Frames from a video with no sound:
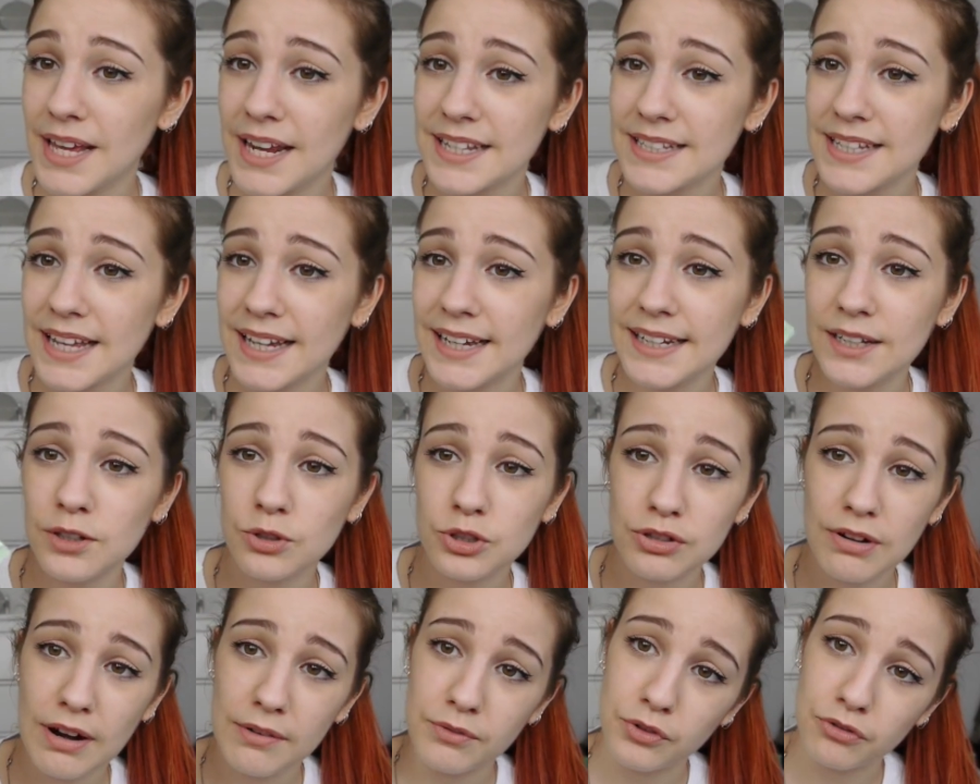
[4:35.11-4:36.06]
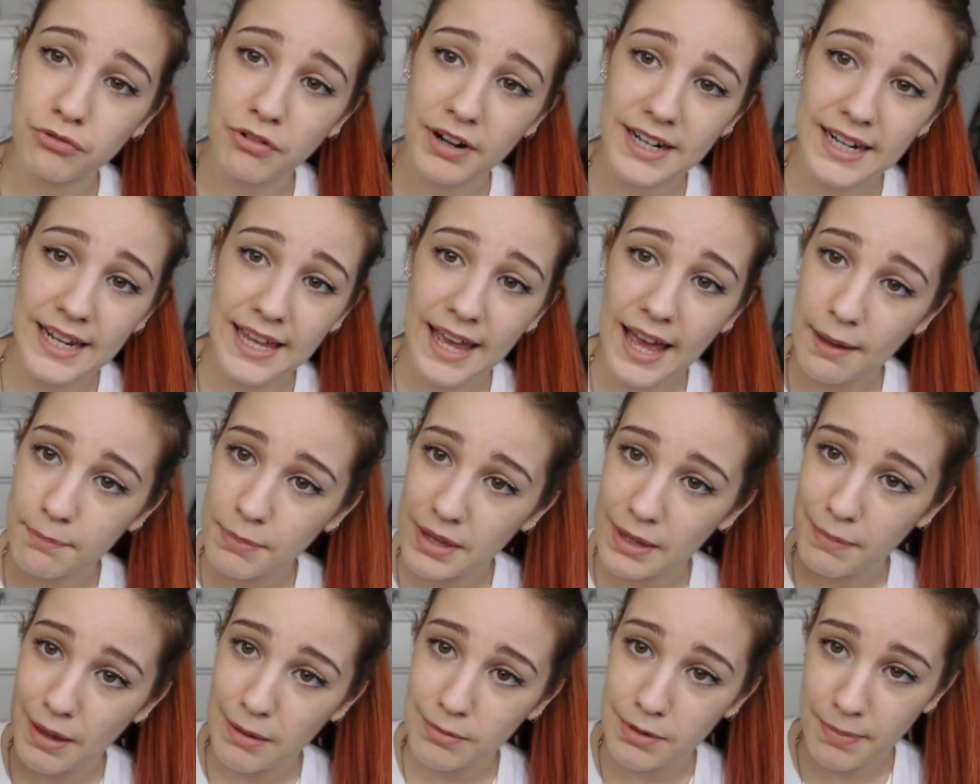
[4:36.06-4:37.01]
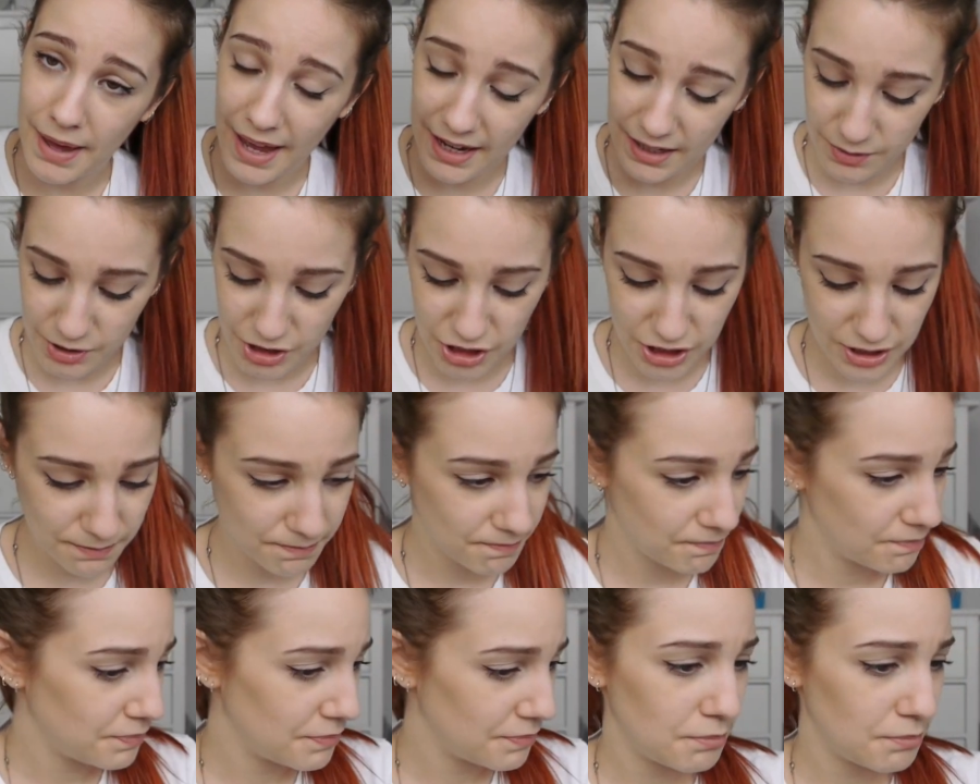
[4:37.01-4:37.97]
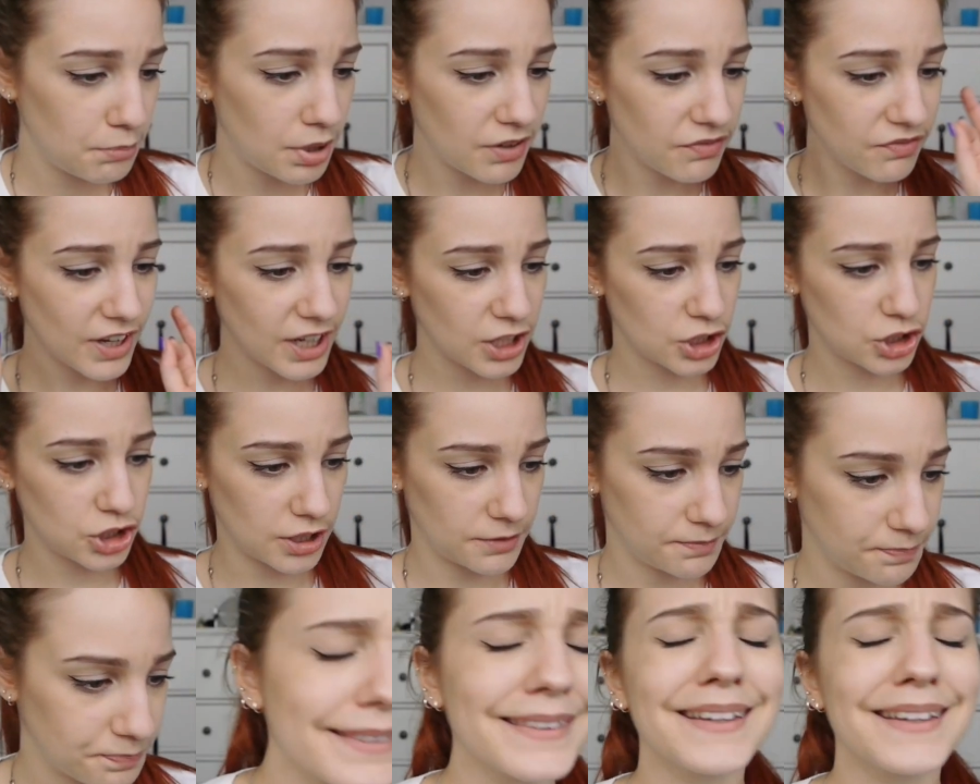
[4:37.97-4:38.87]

And it's like a little travel friendly happy baby pack, which is perfection.